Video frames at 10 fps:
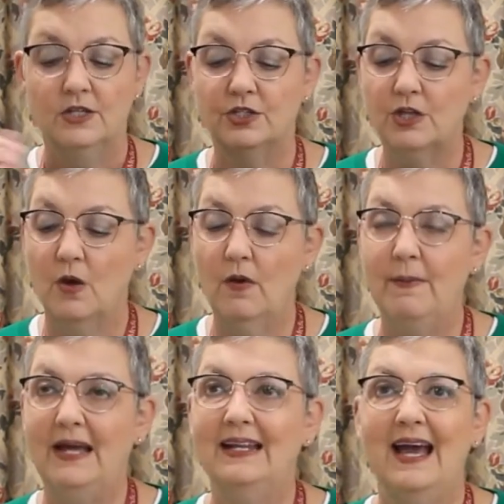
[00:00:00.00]
So
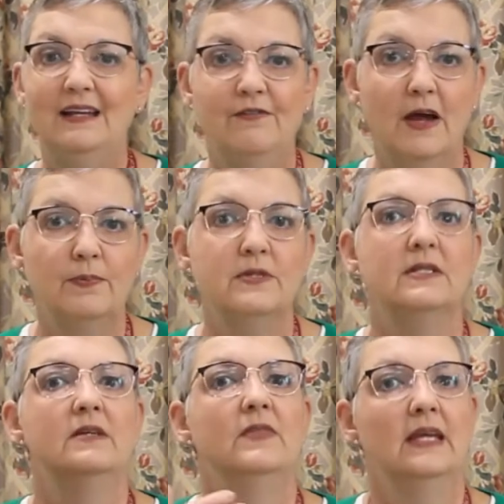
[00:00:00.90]
about
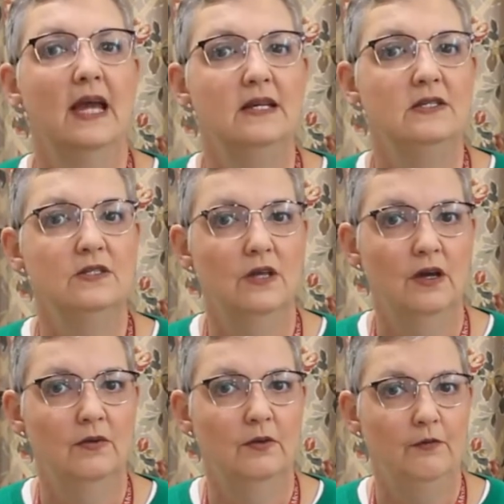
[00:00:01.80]
95% of the cases
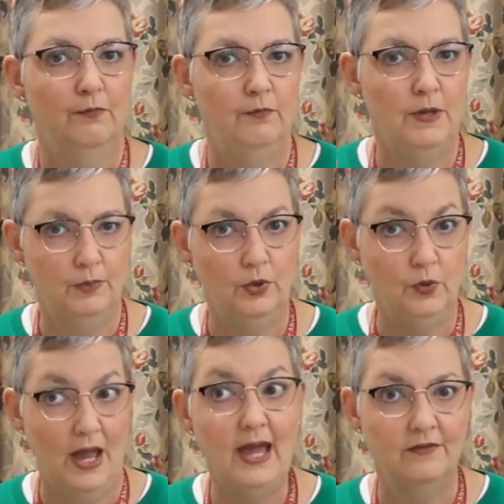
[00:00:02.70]
of people
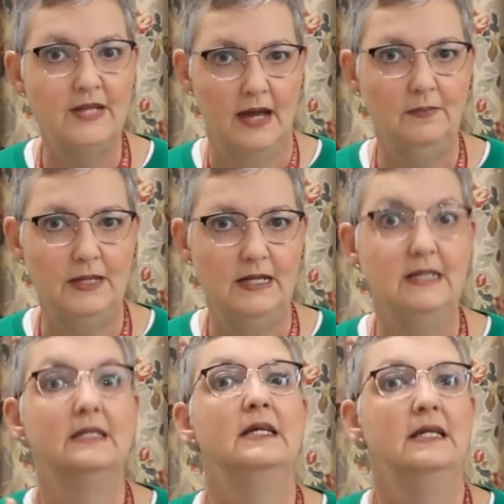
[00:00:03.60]
who have
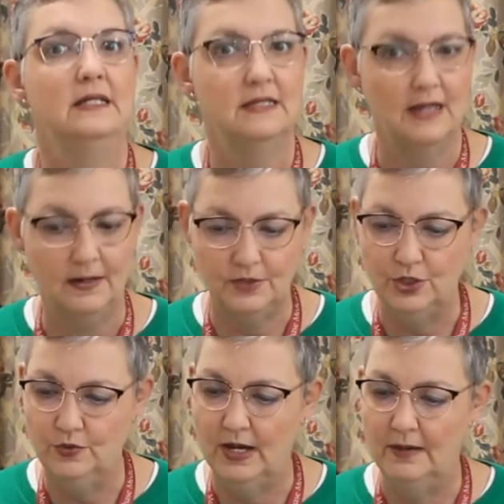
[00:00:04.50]
diabetes, it is type
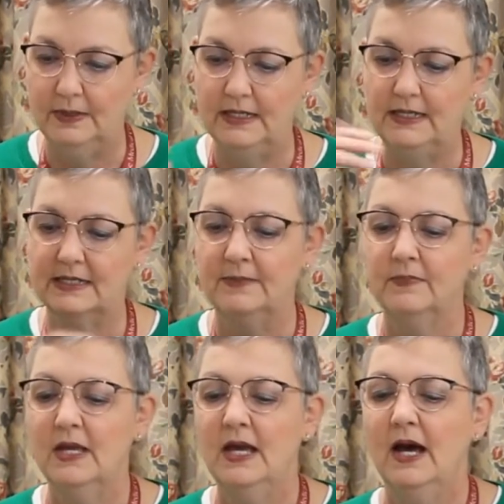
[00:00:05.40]
2 diabetes.
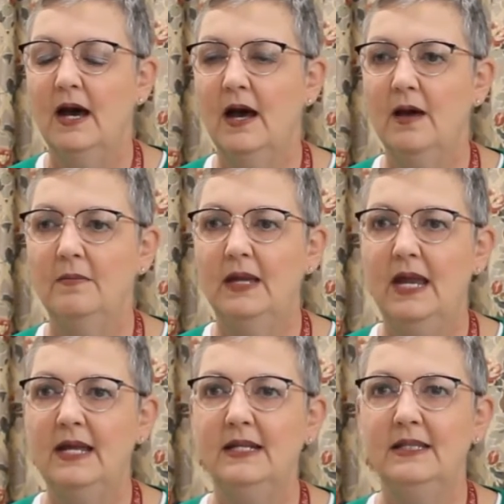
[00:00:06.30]

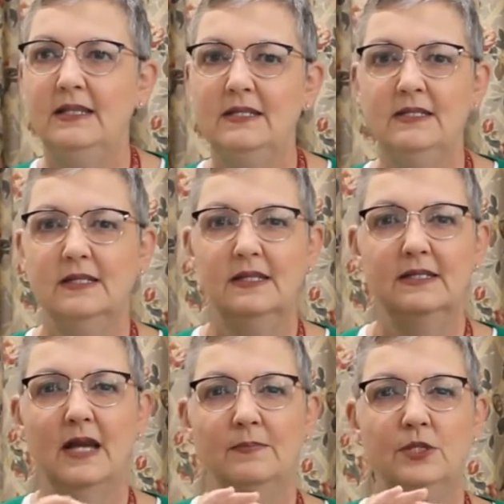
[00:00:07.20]
And this
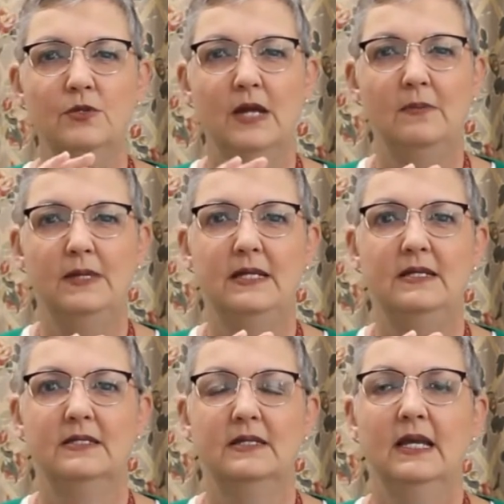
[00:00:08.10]
type 2
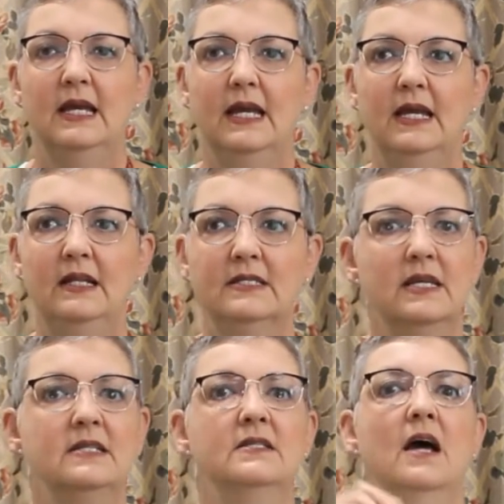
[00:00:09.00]
diabetes, it
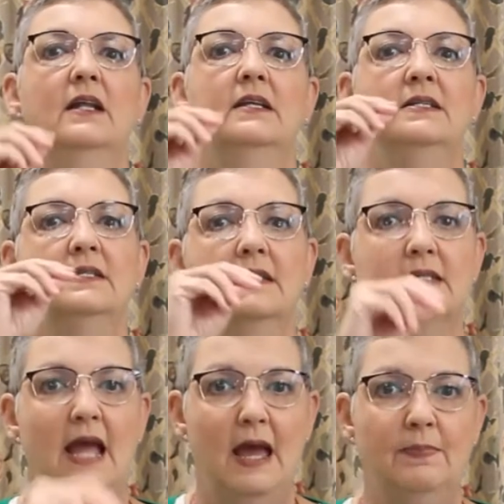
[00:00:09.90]

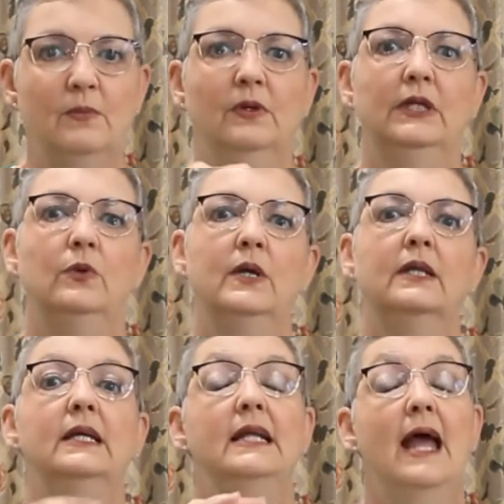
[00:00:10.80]
doesn't happen really
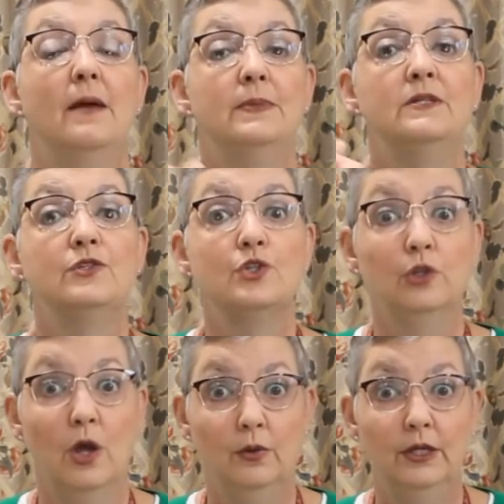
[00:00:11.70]
quickly. It happens
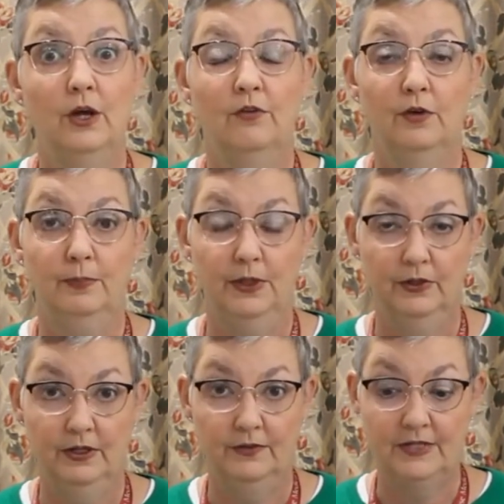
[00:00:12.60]
slowly over a
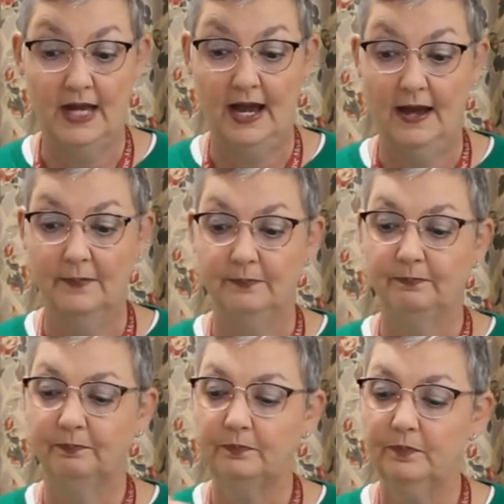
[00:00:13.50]
period of time.
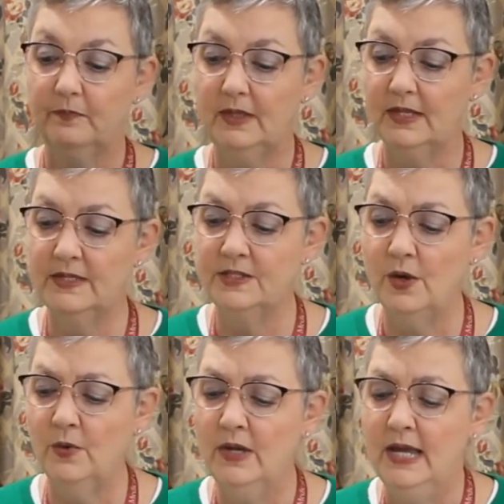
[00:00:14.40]

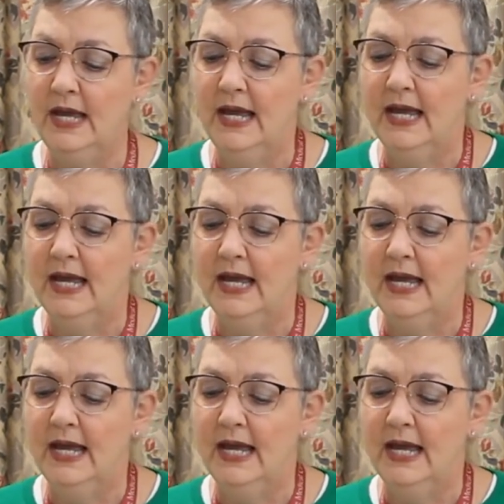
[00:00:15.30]
So